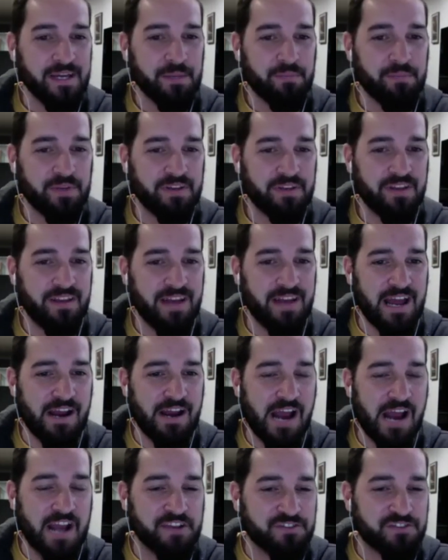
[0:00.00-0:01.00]
But
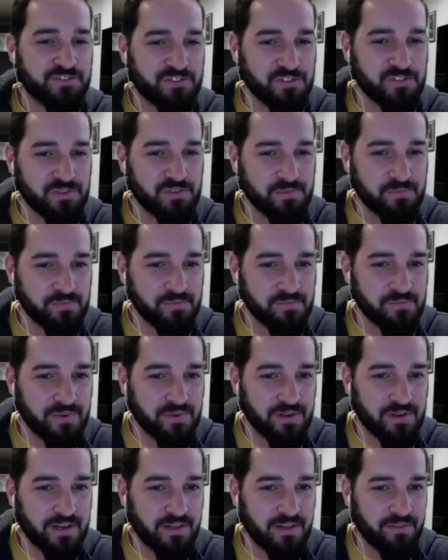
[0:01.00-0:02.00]
I assume
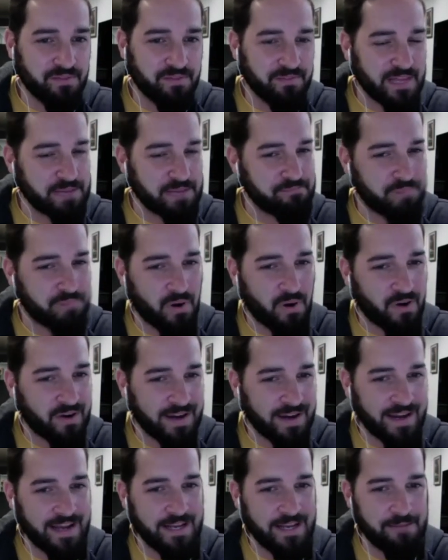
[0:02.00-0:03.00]
like
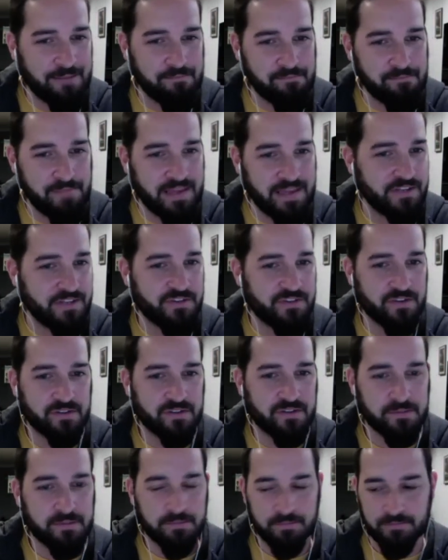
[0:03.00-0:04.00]
barring any
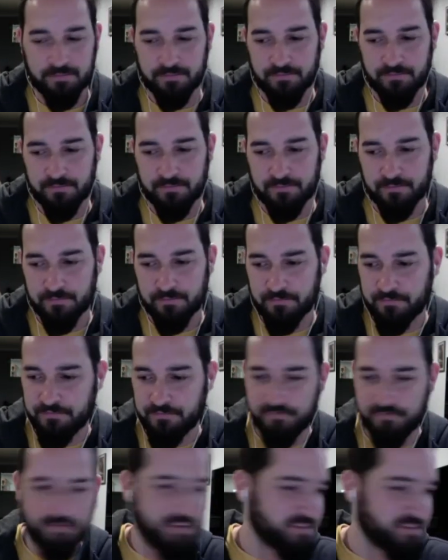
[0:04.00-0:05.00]
major
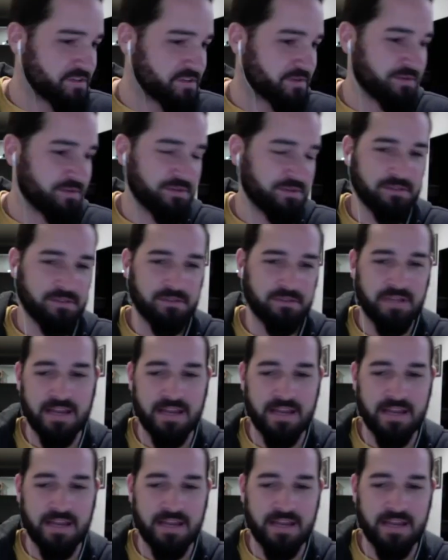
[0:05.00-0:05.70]
physical like